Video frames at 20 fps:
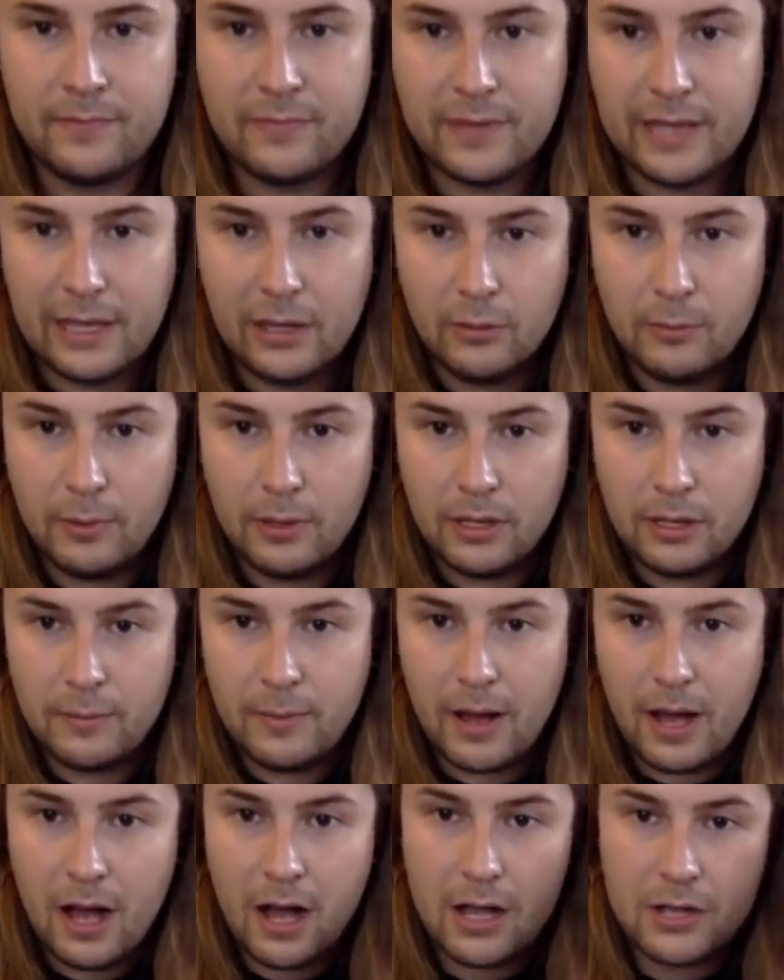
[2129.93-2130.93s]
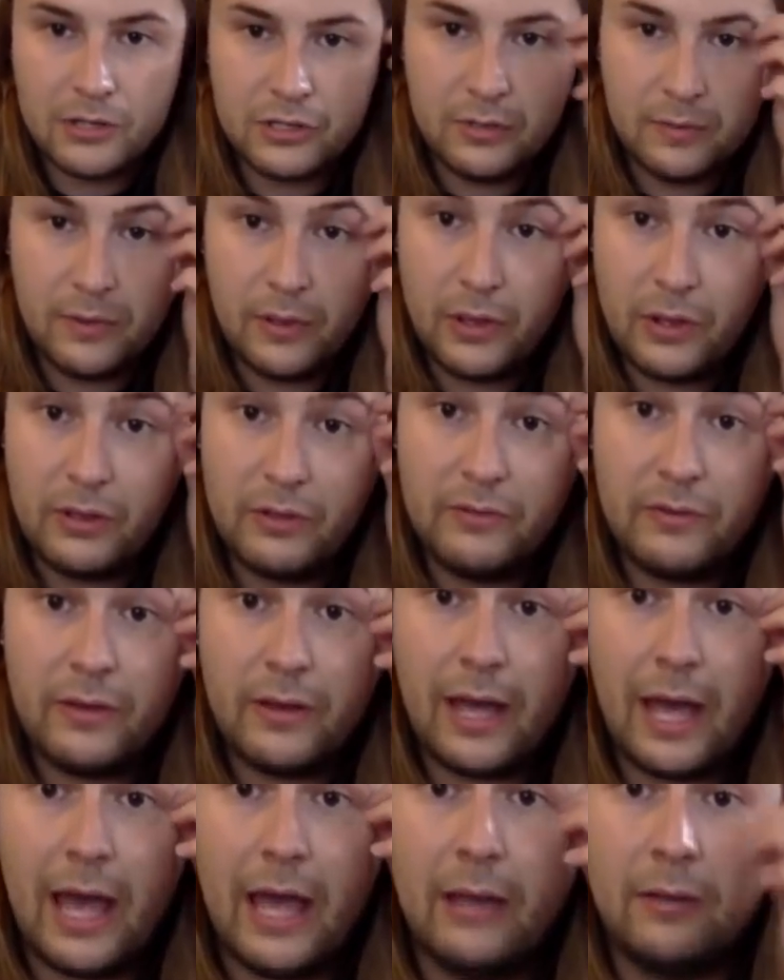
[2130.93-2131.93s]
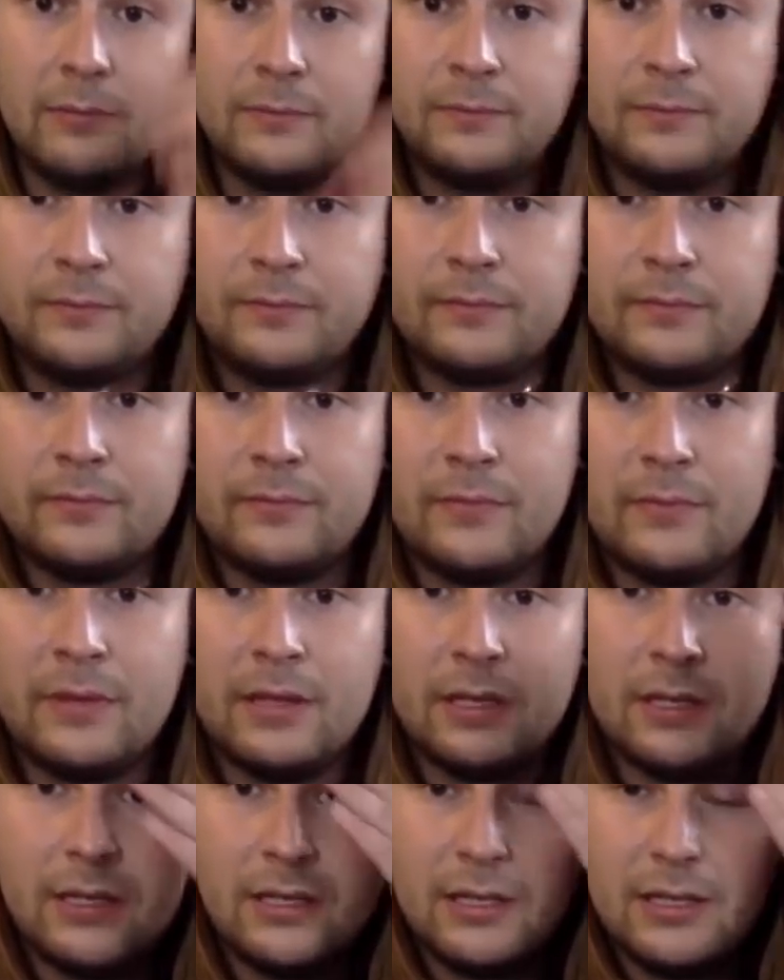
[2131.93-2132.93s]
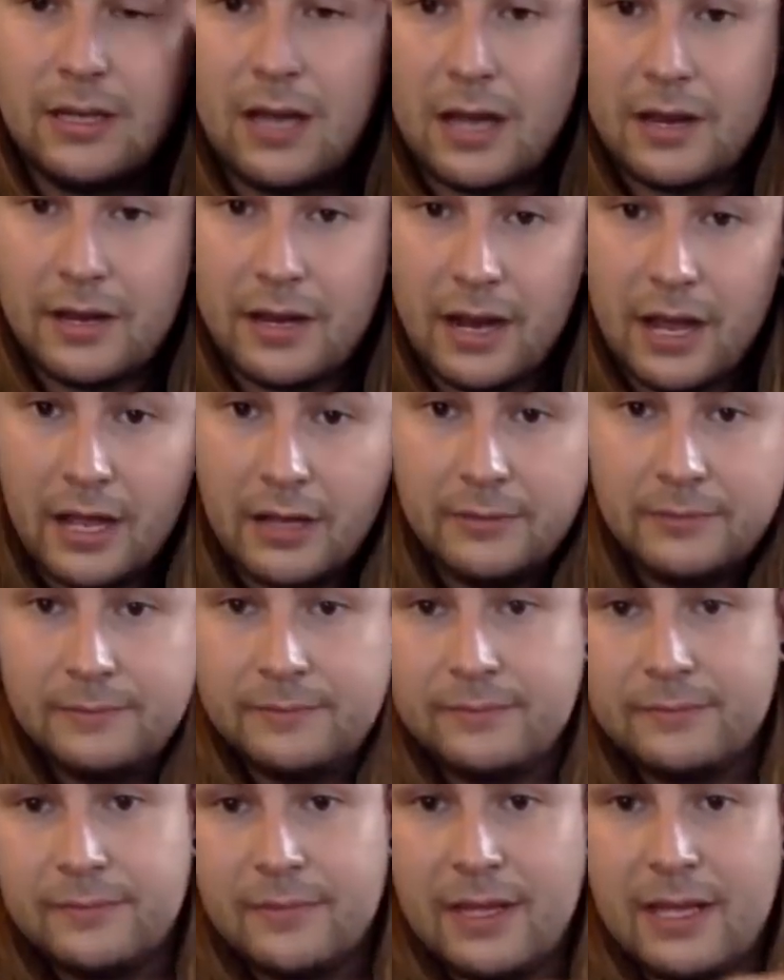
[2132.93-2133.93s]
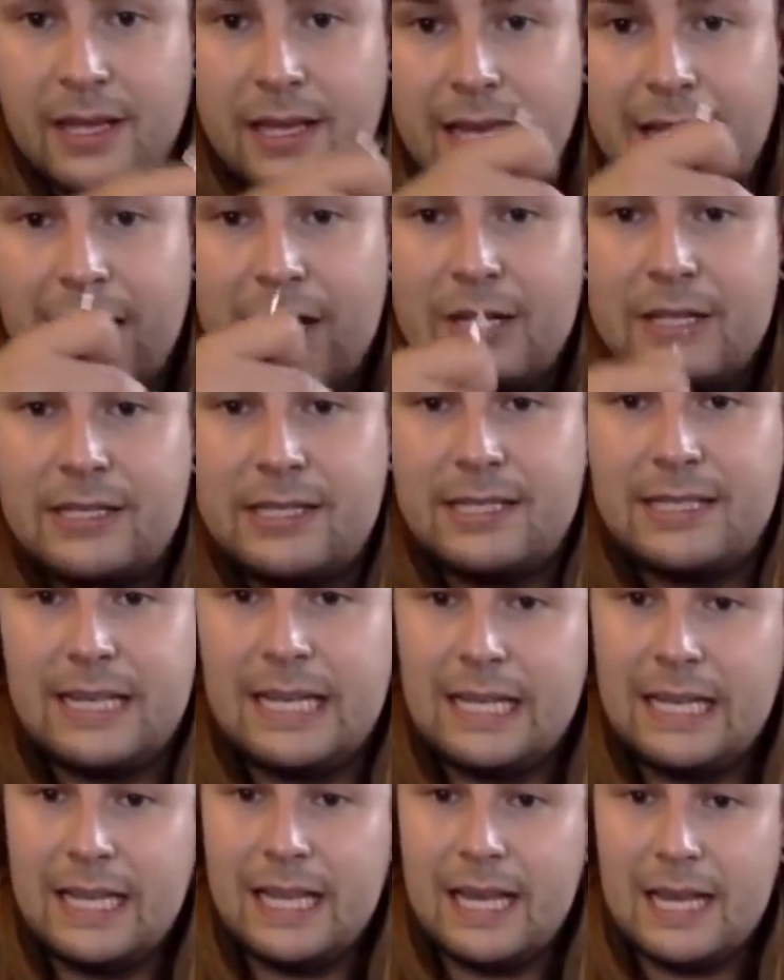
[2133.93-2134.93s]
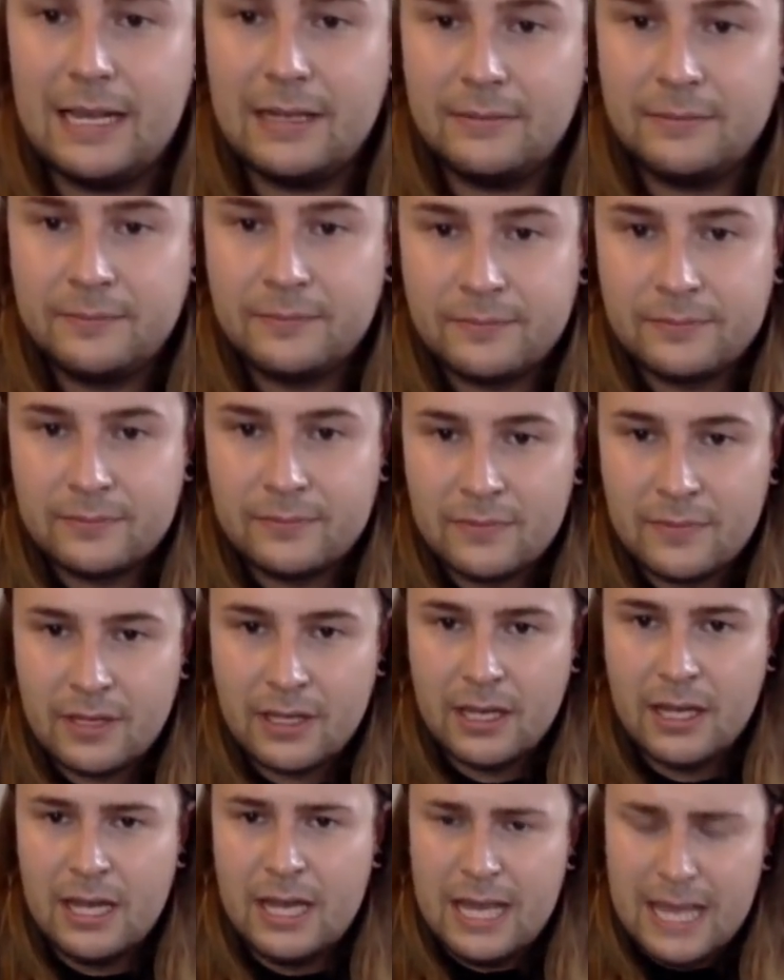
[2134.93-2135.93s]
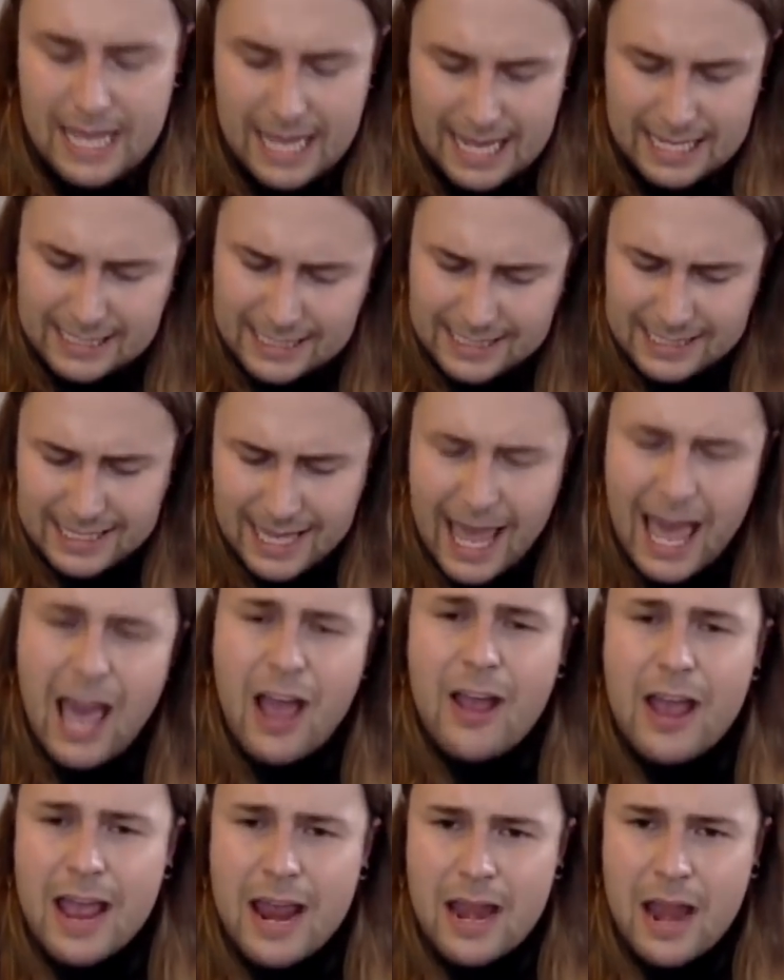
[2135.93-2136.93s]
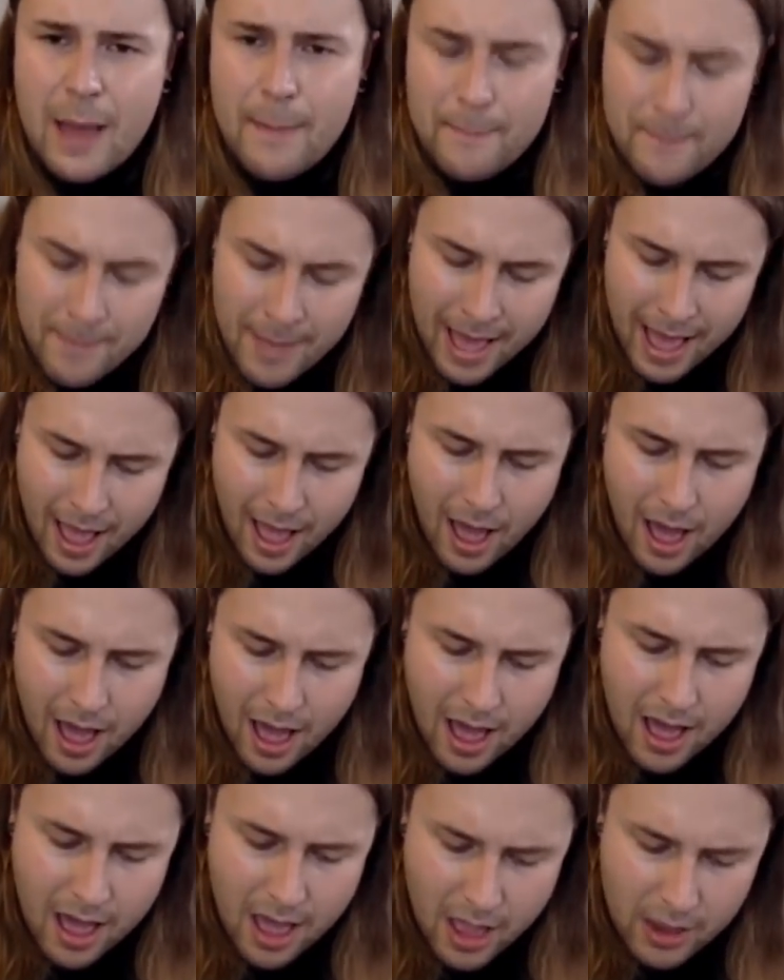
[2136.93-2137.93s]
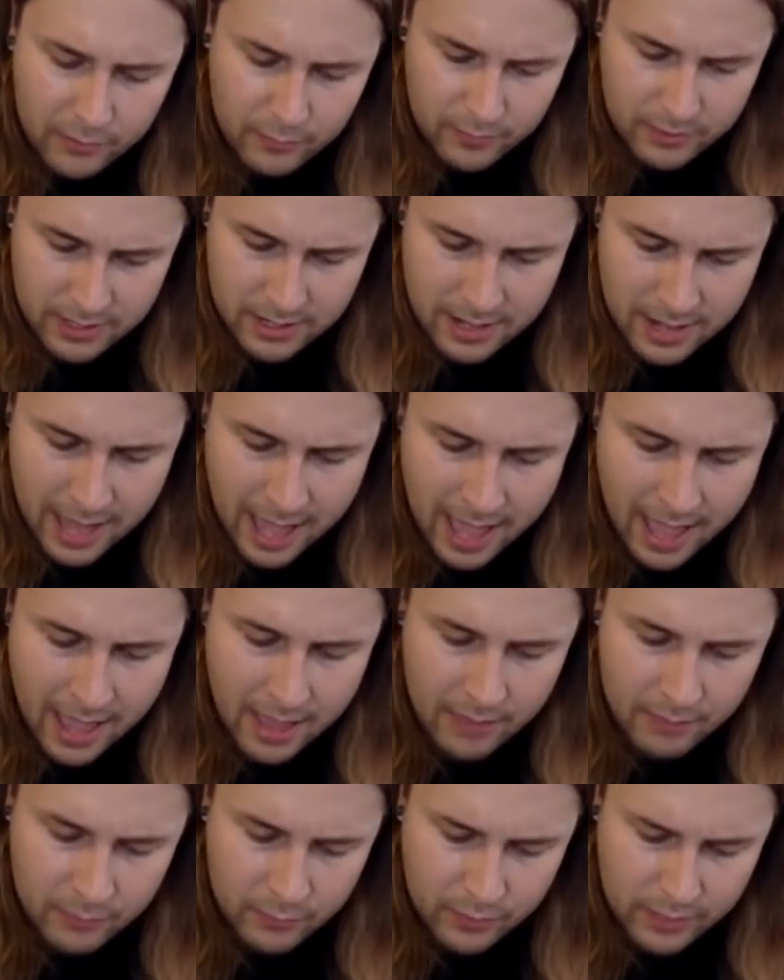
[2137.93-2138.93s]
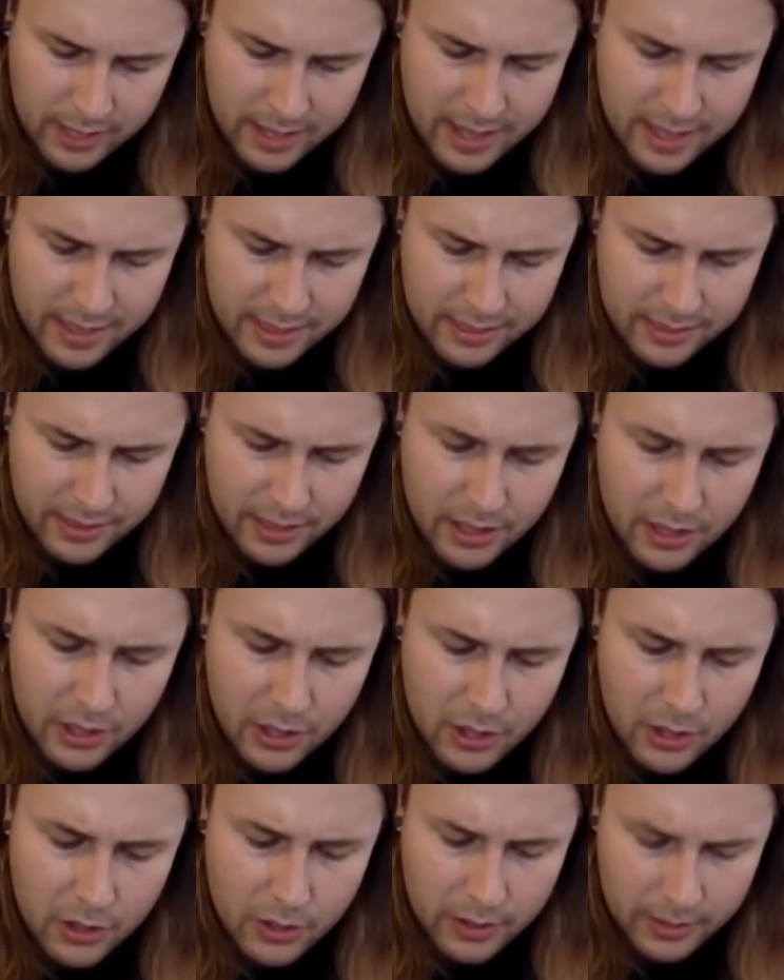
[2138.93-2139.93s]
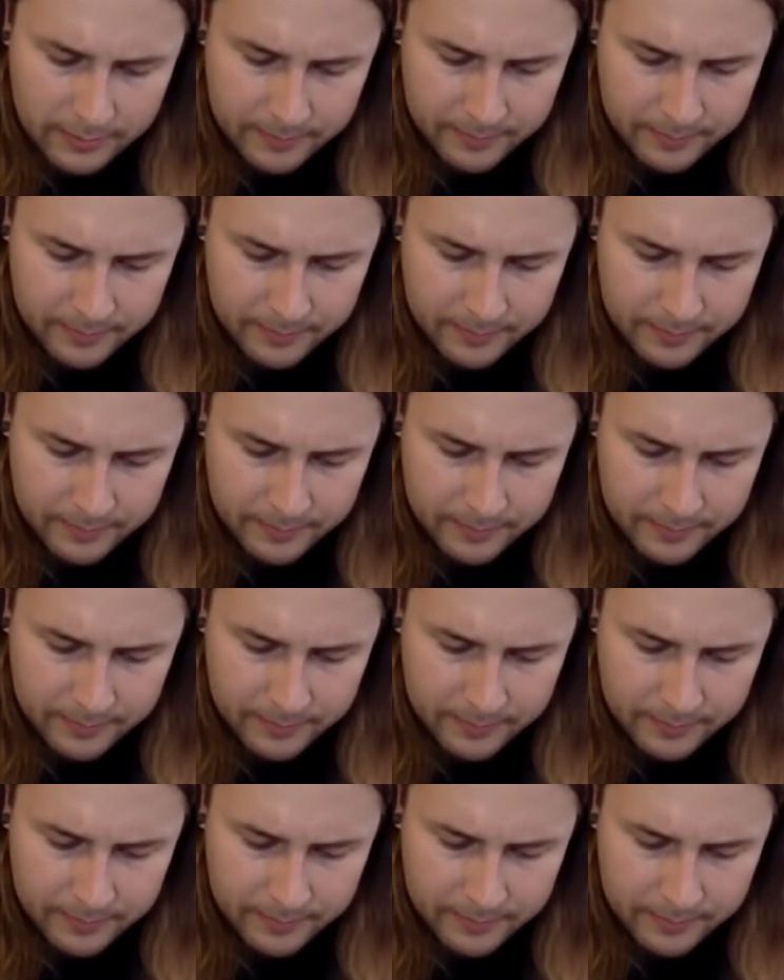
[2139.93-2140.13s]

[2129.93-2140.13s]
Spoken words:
It'll pull apart as you move. Okay. I don't know. Hi, Stelia. It's tearing up my heart when I'm with you.